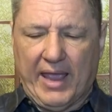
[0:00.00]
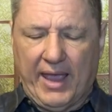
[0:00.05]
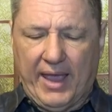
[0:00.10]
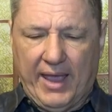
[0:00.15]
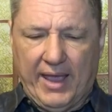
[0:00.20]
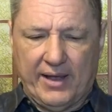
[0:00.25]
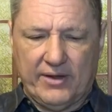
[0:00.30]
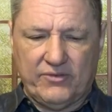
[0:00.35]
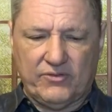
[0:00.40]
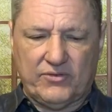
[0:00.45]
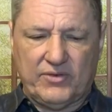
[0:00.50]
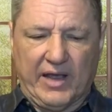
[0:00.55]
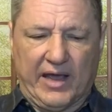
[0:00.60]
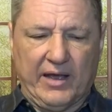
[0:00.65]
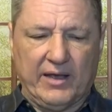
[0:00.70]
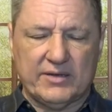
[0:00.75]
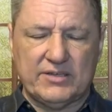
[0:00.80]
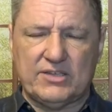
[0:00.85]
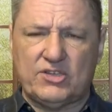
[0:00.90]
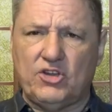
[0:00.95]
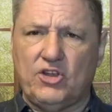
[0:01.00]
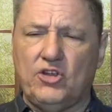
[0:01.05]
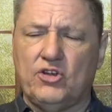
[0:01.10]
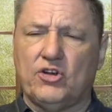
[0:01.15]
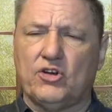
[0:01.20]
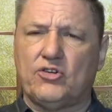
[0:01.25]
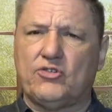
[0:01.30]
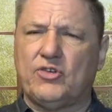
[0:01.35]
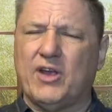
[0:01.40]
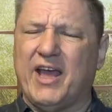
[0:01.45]
And uh,
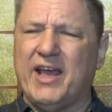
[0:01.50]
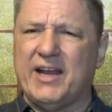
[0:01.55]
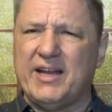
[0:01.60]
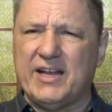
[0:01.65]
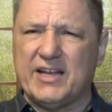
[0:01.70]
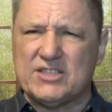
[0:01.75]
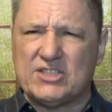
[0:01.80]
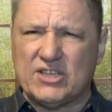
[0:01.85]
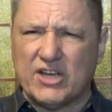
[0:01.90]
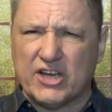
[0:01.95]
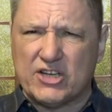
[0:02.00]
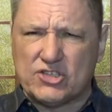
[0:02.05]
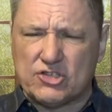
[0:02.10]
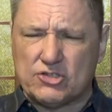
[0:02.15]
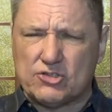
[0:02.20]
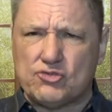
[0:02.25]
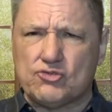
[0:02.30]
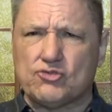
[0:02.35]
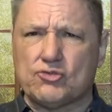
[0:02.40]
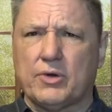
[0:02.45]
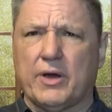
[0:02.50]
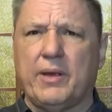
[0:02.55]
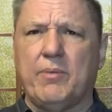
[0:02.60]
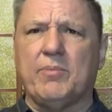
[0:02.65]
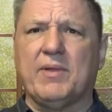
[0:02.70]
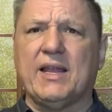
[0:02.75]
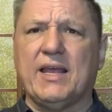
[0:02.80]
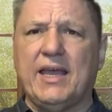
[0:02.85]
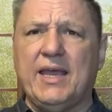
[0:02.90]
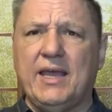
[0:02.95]
you're, it is
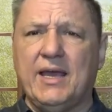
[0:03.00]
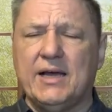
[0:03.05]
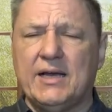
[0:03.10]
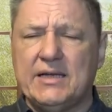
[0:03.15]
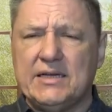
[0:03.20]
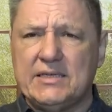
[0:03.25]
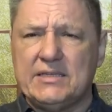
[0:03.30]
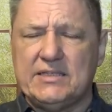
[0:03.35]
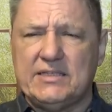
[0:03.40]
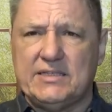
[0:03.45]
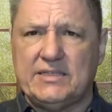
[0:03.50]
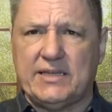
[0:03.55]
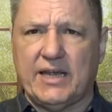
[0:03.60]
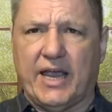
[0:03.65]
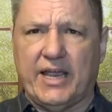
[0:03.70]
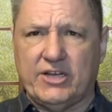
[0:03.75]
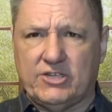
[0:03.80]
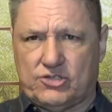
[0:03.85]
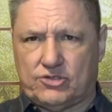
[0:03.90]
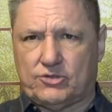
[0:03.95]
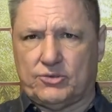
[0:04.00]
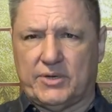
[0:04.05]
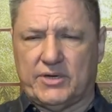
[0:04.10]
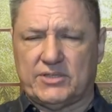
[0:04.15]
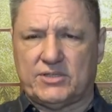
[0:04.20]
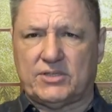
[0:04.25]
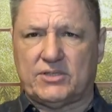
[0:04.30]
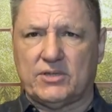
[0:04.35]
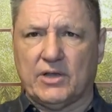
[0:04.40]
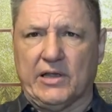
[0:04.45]
extremely
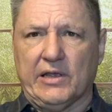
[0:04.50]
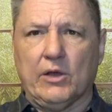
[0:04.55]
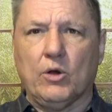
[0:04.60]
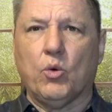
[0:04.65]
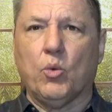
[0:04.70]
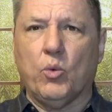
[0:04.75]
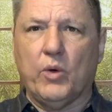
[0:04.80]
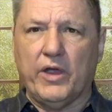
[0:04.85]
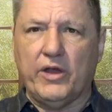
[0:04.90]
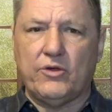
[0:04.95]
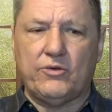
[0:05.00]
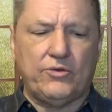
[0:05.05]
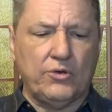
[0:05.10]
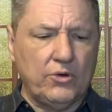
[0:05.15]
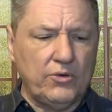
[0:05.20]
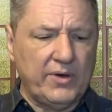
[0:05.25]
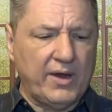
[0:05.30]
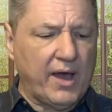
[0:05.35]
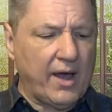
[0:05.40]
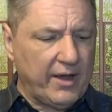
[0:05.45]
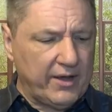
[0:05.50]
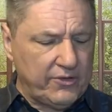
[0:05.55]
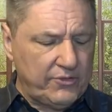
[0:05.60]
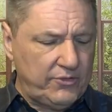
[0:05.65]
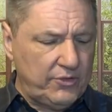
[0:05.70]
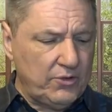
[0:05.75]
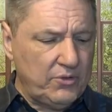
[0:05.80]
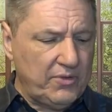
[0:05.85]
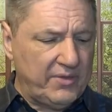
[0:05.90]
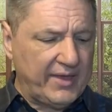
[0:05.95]
dangerous. We do not
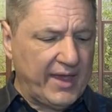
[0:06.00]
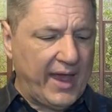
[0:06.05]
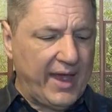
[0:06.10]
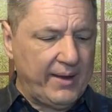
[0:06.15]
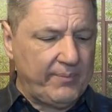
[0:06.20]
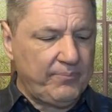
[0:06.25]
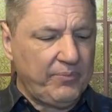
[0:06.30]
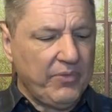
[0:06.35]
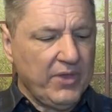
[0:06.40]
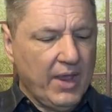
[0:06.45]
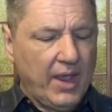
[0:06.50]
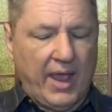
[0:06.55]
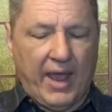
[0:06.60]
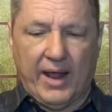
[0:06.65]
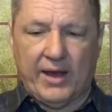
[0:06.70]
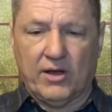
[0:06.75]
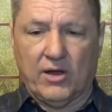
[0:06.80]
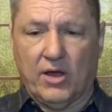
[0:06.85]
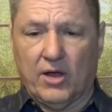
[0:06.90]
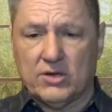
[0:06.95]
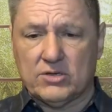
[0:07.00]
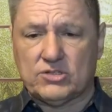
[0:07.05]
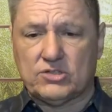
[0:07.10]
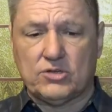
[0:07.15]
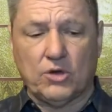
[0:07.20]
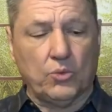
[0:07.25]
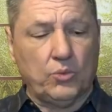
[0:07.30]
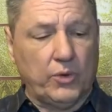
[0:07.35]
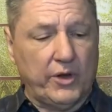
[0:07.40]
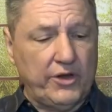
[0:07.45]
do that. And
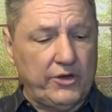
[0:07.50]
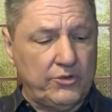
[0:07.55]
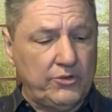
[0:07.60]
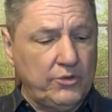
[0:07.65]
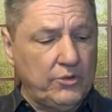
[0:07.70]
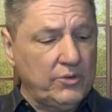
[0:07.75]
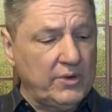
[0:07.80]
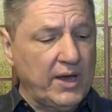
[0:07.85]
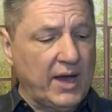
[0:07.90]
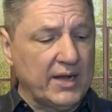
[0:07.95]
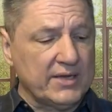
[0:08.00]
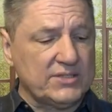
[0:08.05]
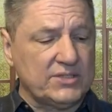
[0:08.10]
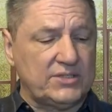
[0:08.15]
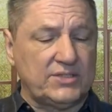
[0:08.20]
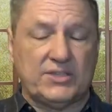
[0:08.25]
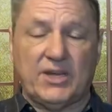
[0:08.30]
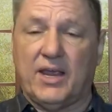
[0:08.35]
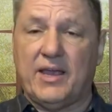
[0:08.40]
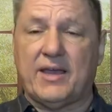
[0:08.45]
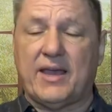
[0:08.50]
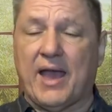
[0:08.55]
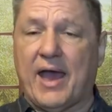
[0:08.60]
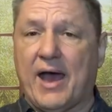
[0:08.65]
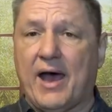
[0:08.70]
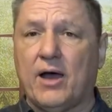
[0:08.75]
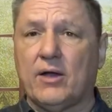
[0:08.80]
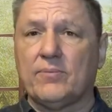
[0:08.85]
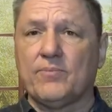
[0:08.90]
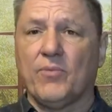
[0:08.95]
also, we do not seek
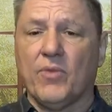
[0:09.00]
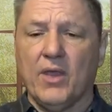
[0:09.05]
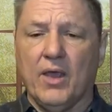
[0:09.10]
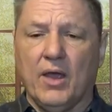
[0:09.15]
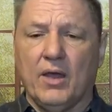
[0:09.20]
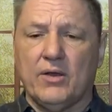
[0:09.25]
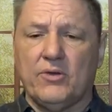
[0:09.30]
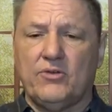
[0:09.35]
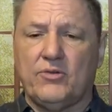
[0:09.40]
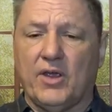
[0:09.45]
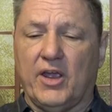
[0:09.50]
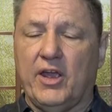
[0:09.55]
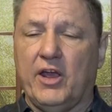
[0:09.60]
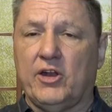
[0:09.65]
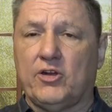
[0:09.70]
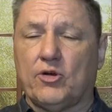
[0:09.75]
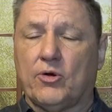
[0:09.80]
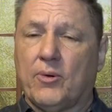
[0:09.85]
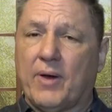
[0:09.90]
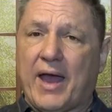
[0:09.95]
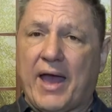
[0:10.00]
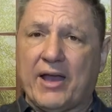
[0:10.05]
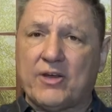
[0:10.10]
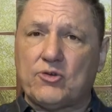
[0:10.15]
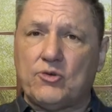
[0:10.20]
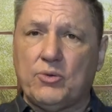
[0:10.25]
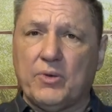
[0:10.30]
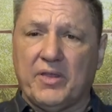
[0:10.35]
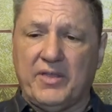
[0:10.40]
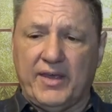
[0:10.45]
out to
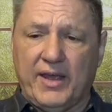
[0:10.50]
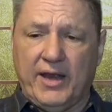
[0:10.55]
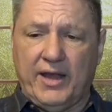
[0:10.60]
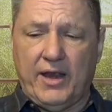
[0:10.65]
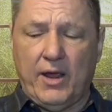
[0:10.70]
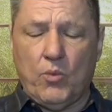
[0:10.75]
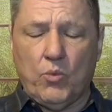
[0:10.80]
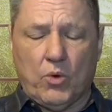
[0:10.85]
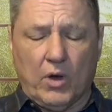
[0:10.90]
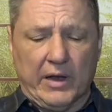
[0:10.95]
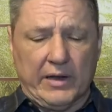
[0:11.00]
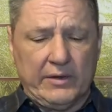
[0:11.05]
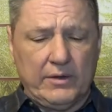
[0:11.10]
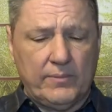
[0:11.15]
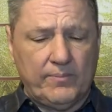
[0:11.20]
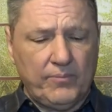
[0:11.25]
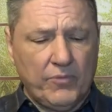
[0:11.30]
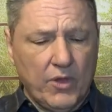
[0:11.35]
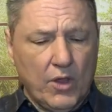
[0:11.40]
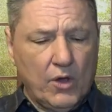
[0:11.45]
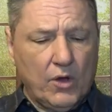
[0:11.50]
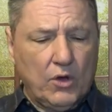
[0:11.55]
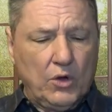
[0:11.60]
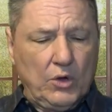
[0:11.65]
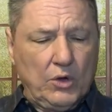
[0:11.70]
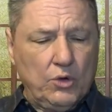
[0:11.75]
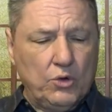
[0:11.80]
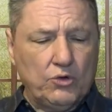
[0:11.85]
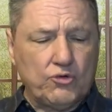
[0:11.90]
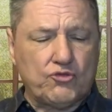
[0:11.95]
interact with anyone
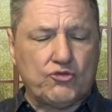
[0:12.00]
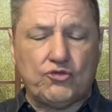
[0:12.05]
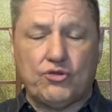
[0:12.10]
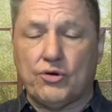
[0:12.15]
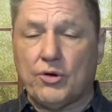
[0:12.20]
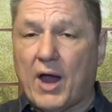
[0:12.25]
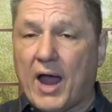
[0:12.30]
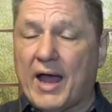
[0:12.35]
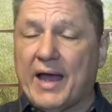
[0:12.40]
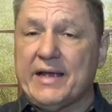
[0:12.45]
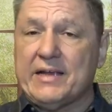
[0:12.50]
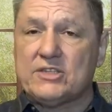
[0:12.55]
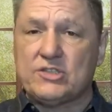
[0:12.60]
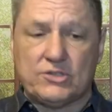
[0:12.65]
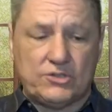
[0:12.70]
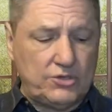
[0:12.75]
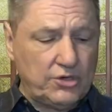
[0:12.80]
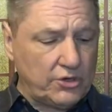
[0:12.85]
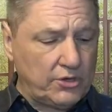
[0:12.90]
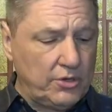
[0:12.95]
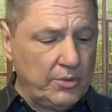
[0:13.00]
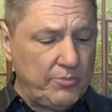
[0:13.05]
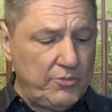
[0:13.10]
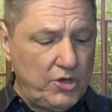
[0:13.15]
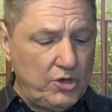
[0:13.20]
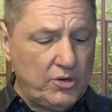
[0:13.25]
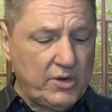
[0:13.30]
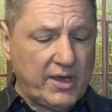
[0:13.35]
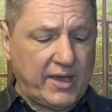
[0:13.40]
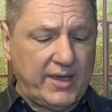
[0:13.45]
who tries to
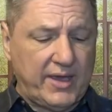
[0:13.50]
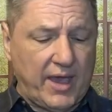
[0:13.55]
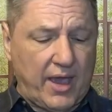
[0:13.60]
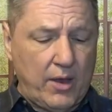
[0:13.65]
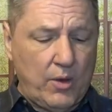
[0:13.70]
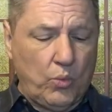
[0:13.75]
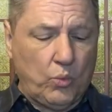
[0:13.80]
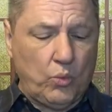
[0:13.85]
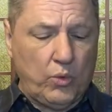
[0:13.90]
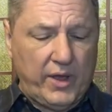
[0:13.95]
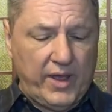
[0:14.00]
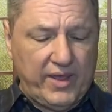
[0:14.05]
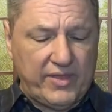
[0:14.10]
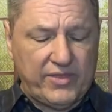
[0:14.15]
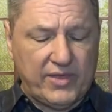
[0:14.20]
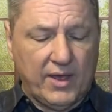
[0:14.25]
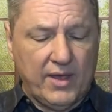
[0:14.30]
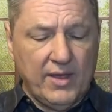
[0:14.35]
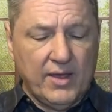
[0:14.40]
communicate with